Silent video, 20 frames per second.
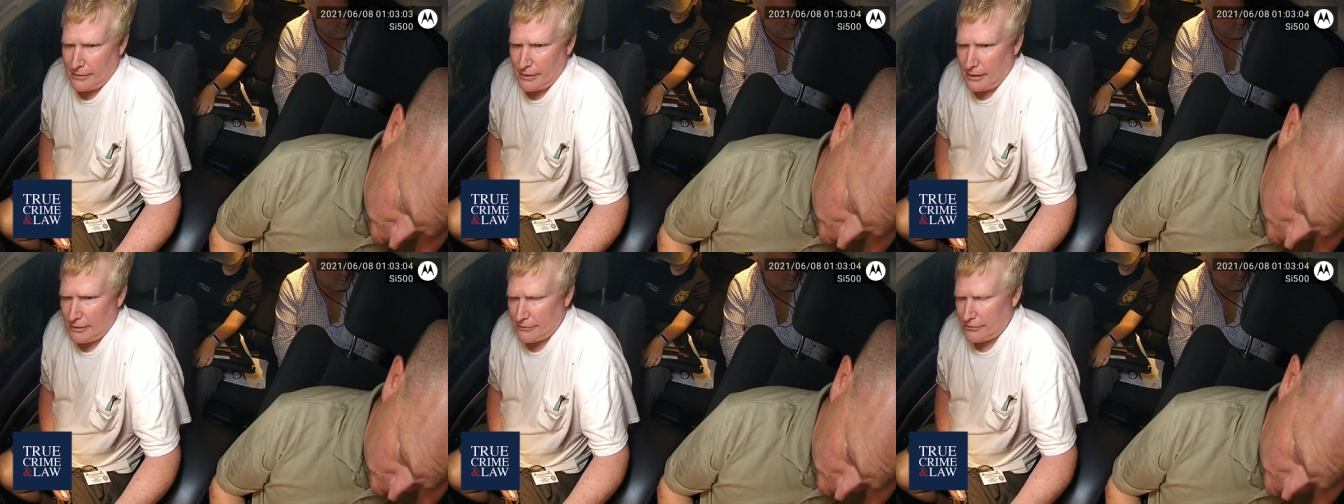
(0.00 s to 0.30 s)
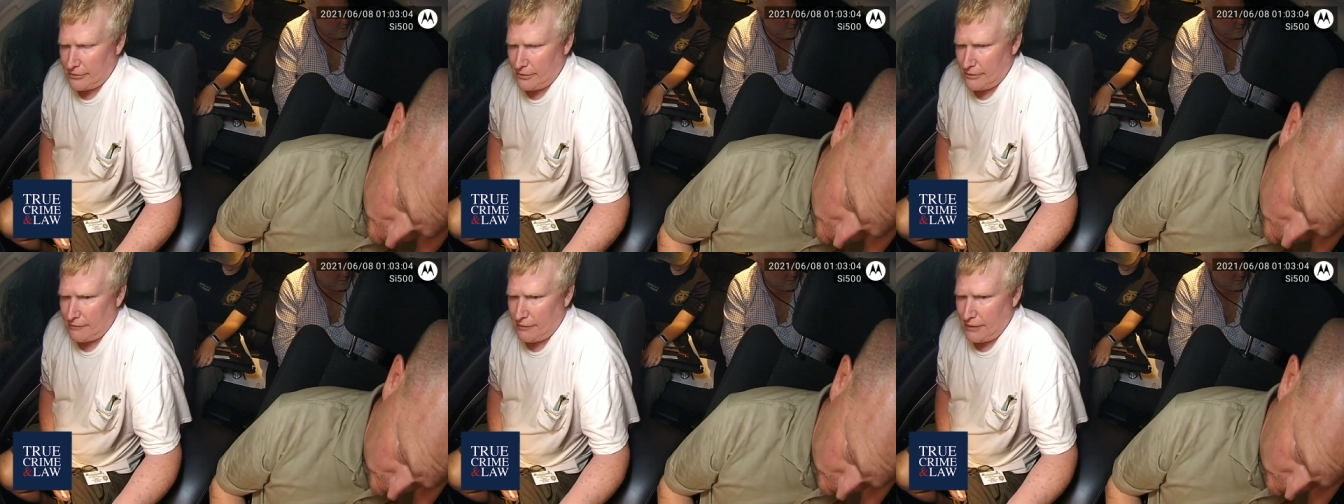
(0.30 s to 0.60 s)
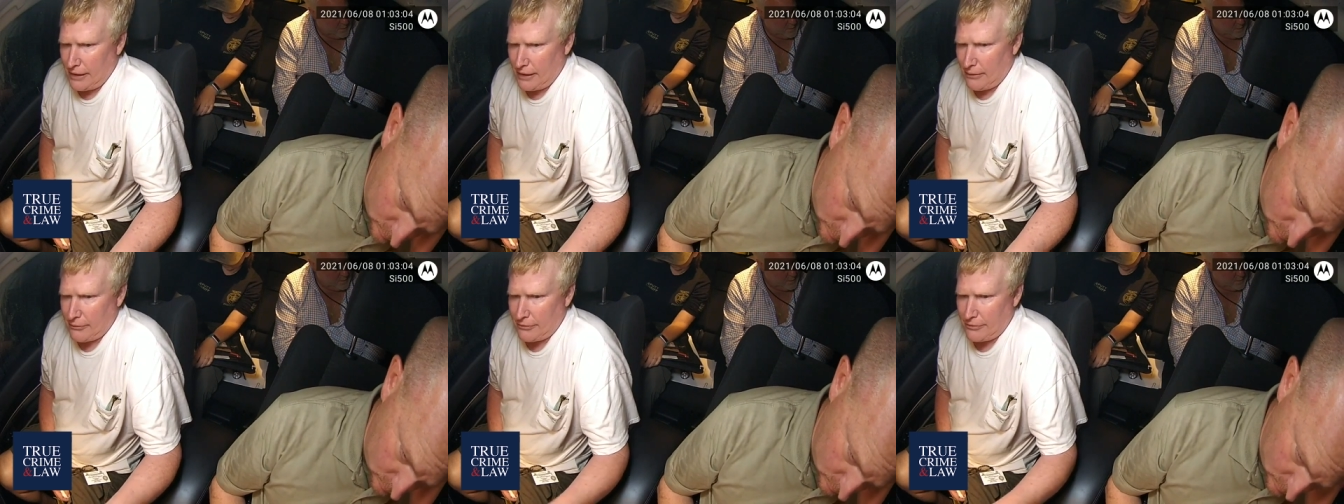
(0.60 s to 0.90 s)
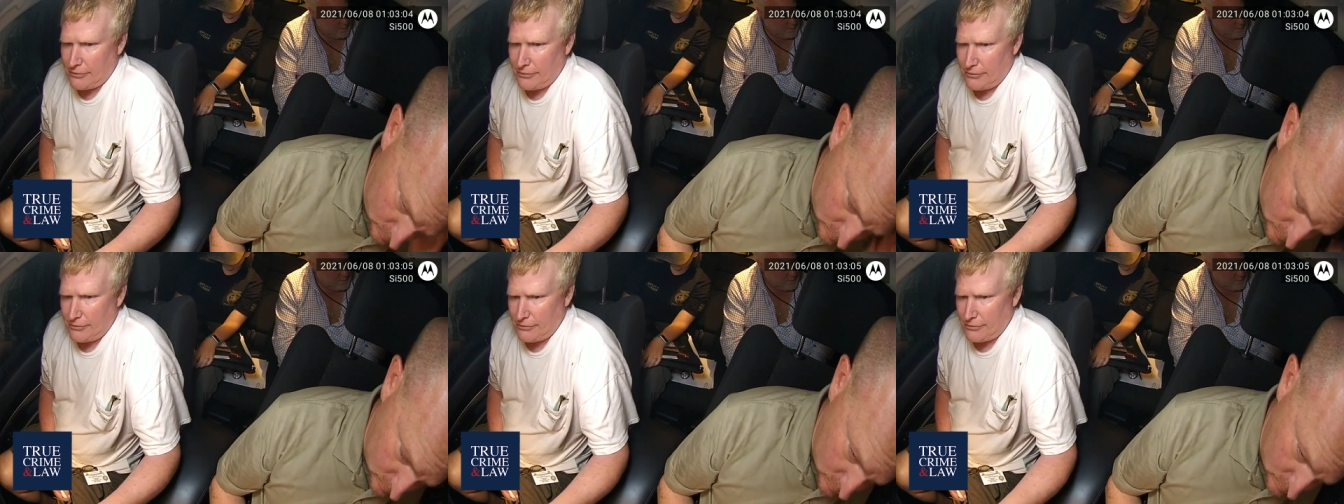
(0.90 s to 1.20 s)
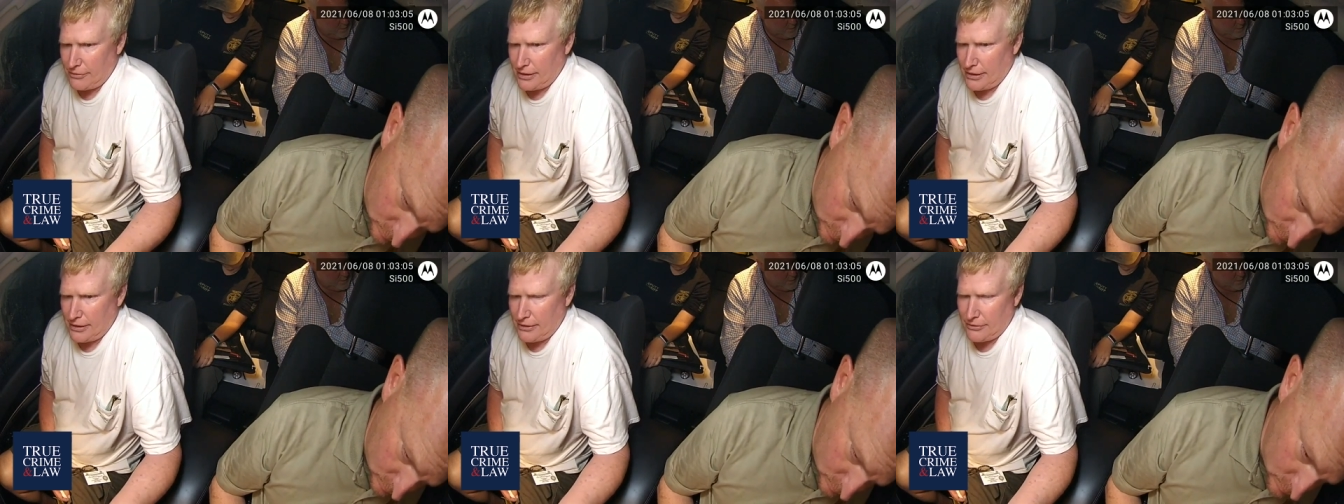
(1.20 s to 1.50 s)
Our sunflower
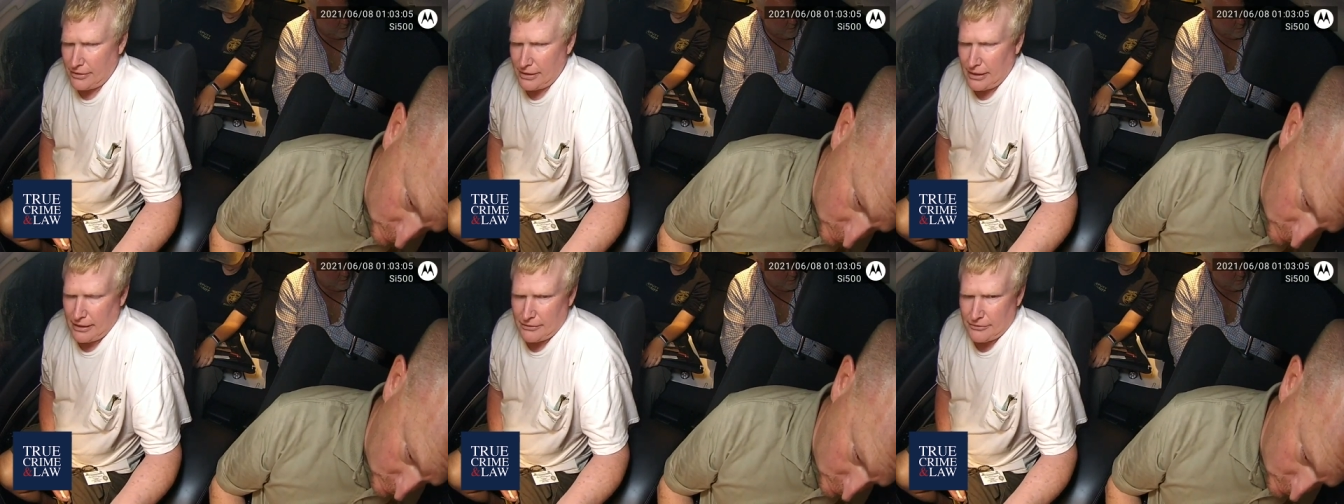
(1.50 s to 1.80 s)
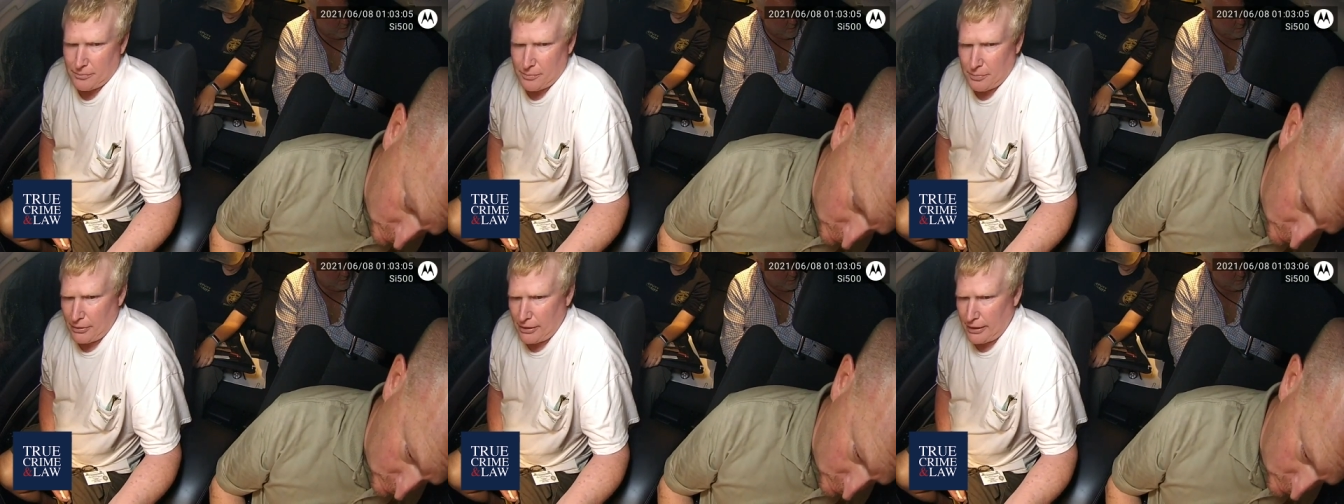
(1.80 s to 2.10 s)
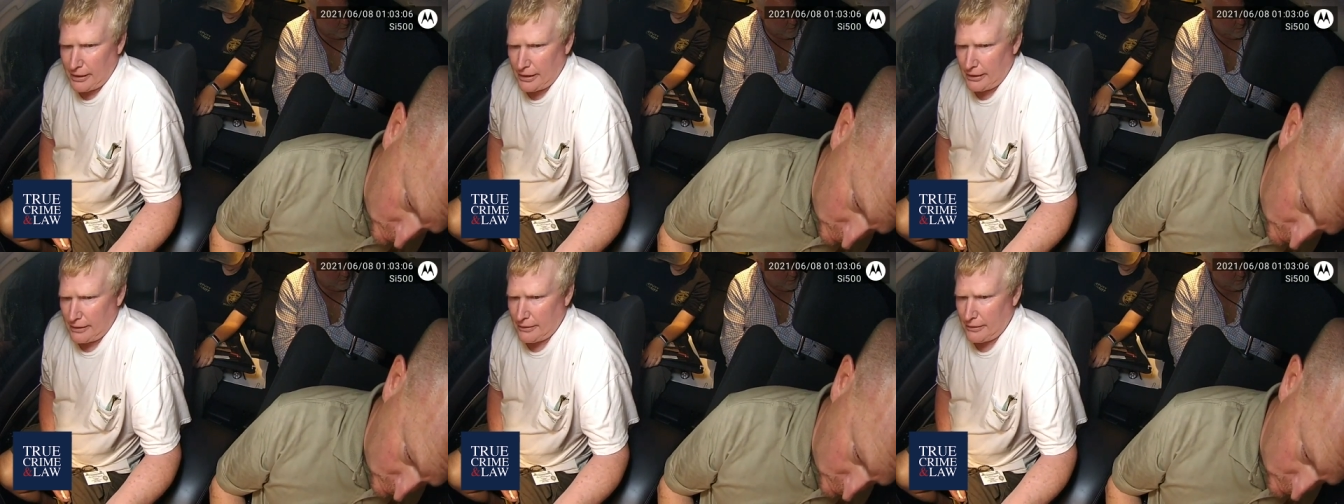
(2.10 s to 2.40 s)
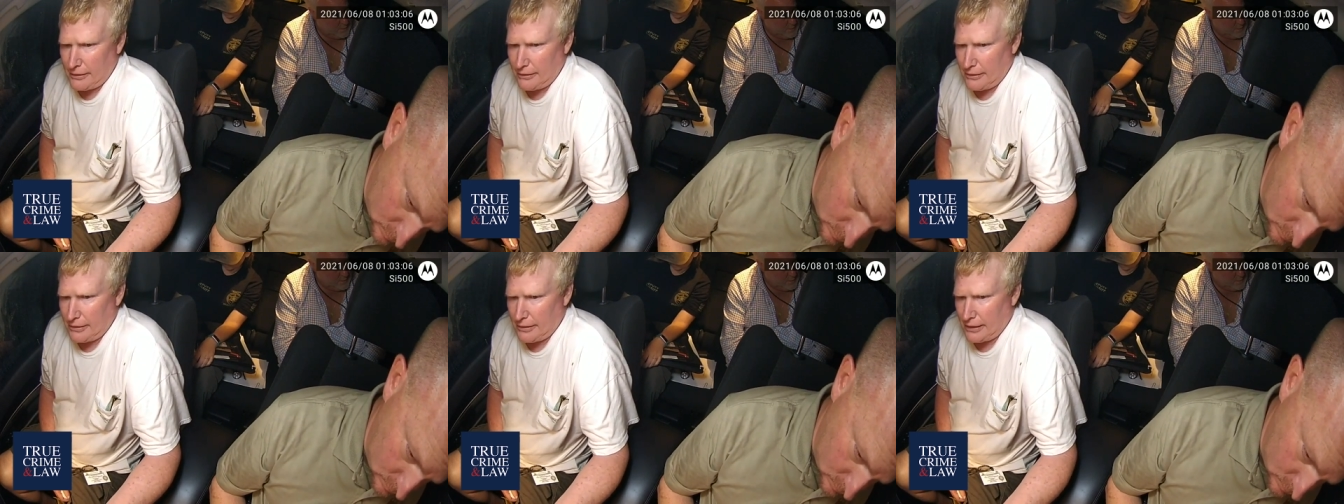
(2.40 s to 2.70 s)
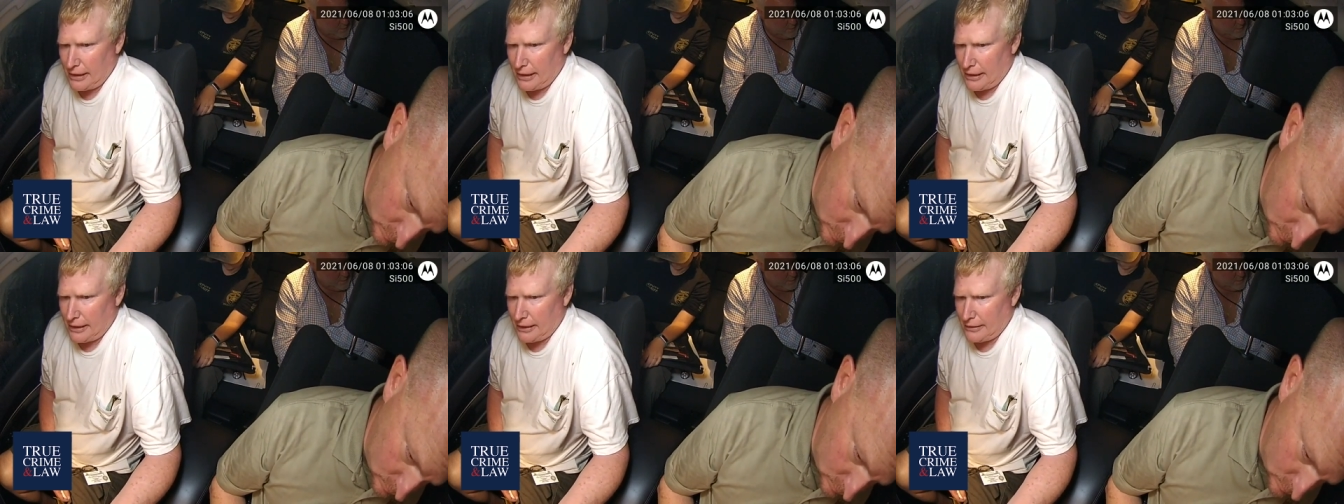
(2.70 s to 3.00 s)
seeds got sprayed and
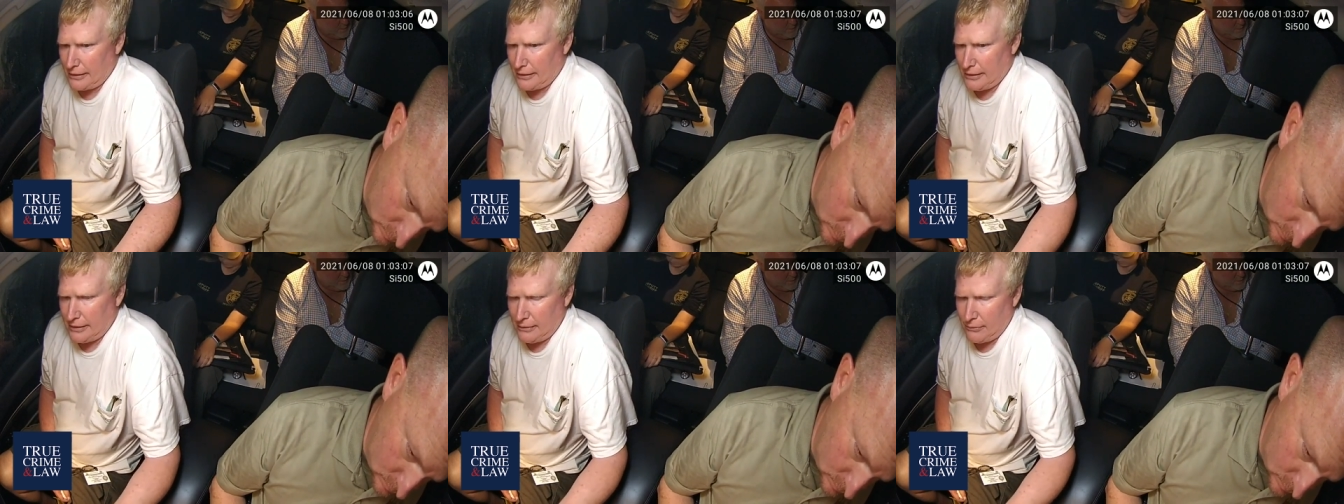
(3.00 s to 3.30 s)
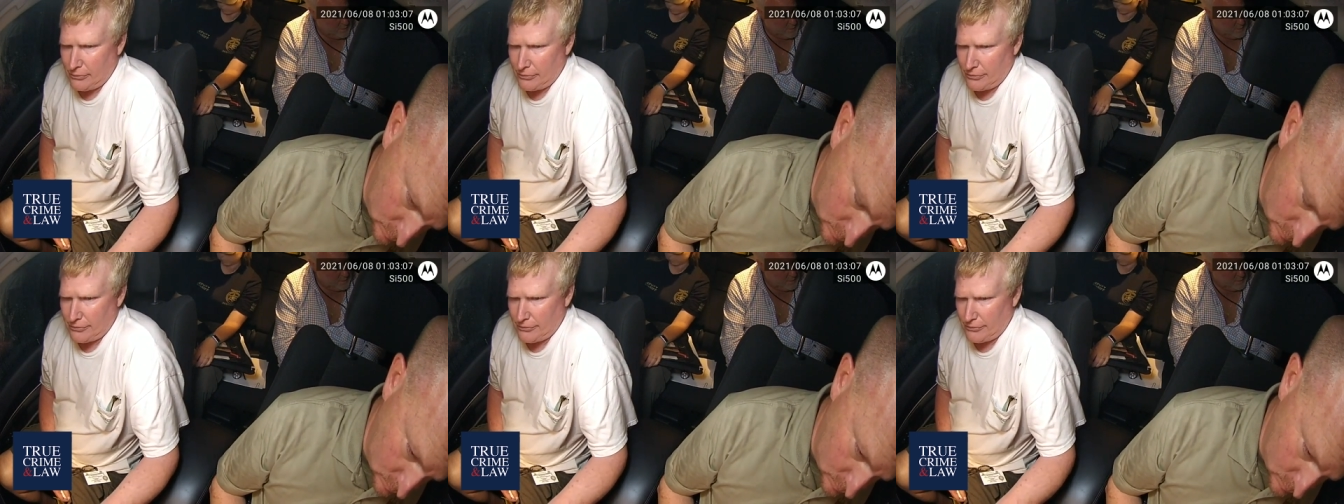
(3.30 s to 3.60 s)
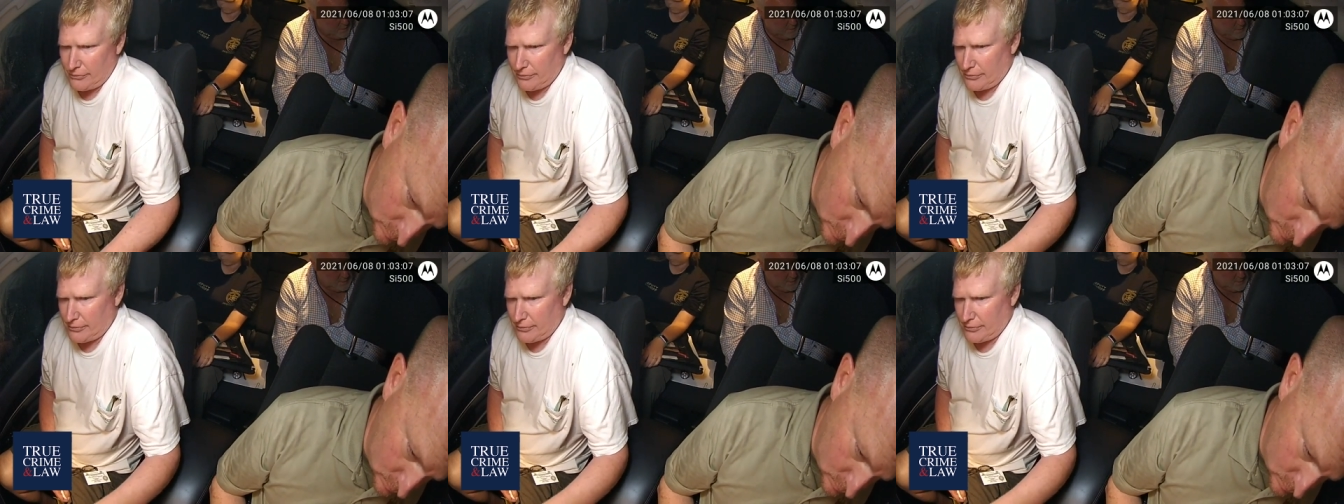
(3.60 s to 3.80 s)
died, and he was